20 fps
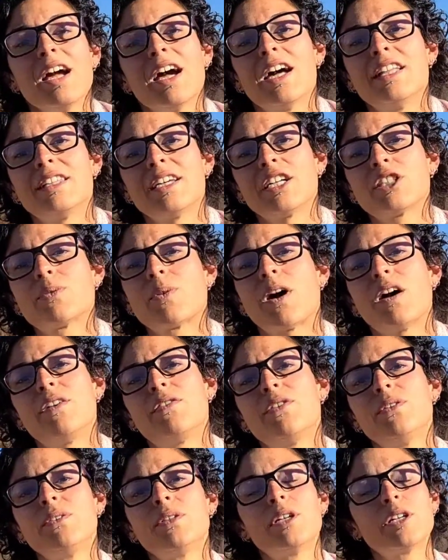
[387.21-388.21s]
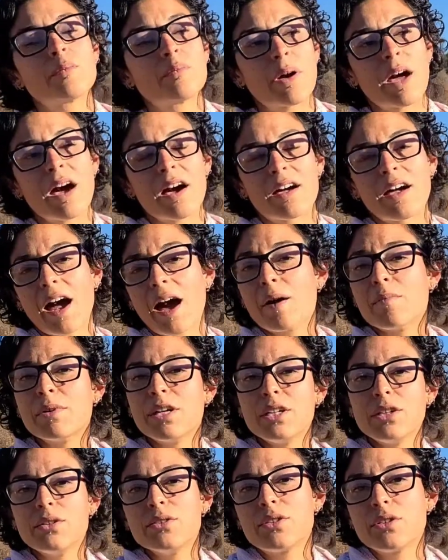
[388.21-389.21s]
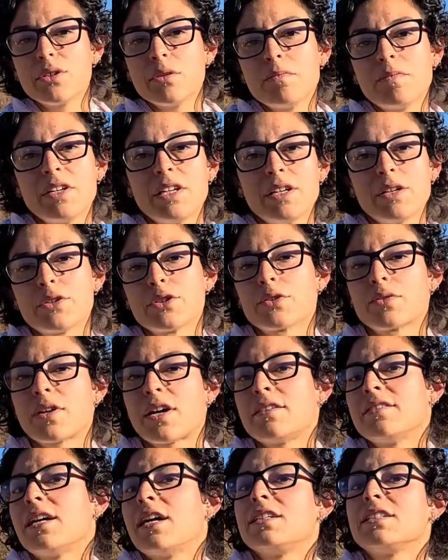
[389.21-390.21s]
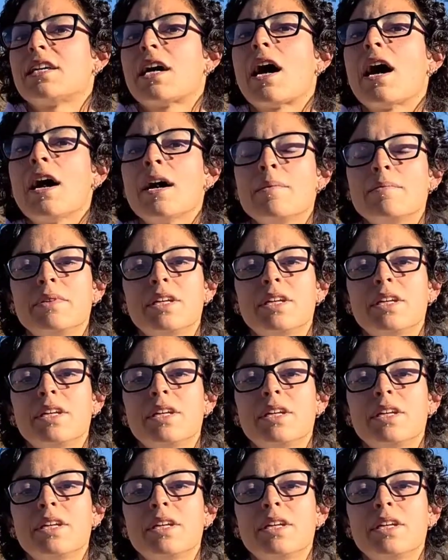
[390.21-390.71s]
And that's why if you look back at my YouTube videos around that time,